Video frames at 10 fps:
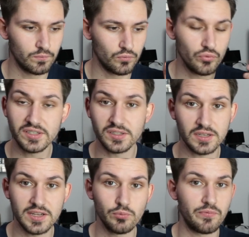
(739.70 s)

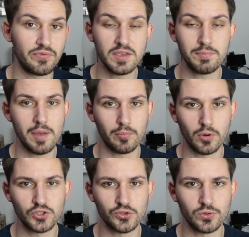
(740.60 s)
Recently with the e-paper
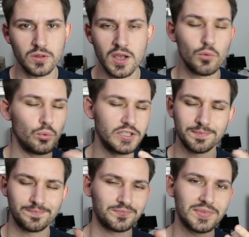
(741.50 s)
module,
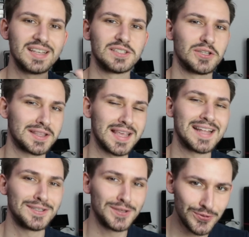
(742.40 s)
which is not
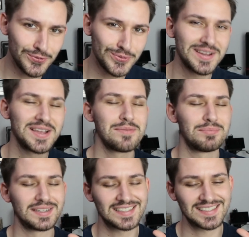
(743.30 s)
that new,
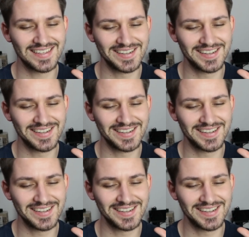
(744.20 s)
but